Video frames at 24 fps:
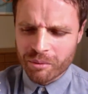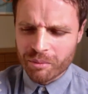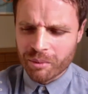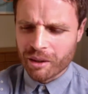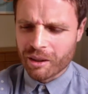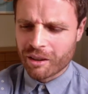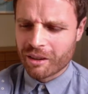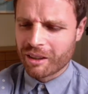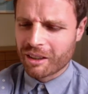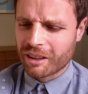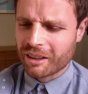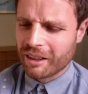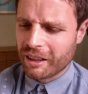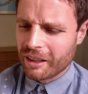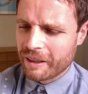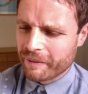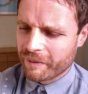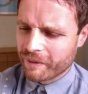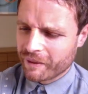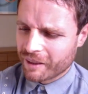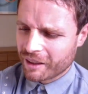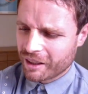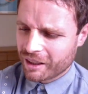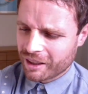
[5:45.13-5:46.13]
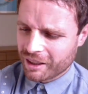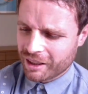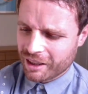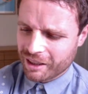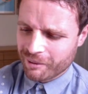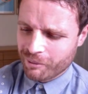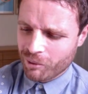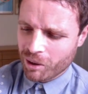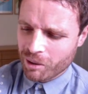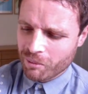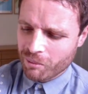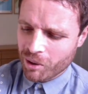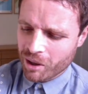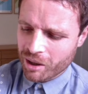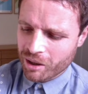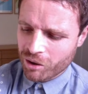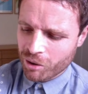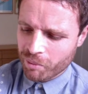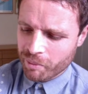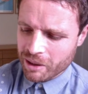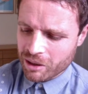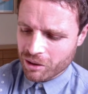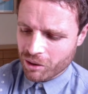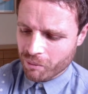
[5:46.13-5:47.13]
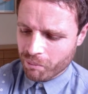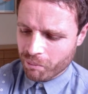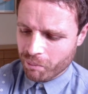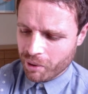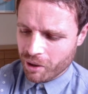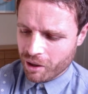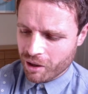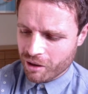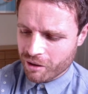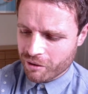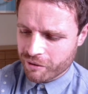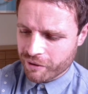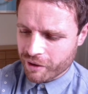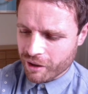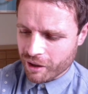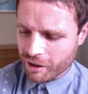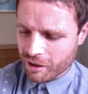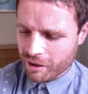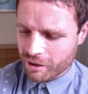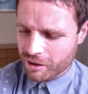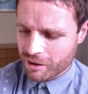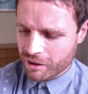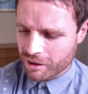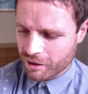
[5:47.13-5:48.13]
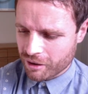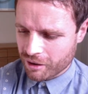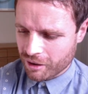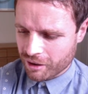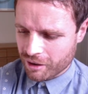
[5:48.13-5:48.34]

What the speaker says: But I think my copy's not perfect.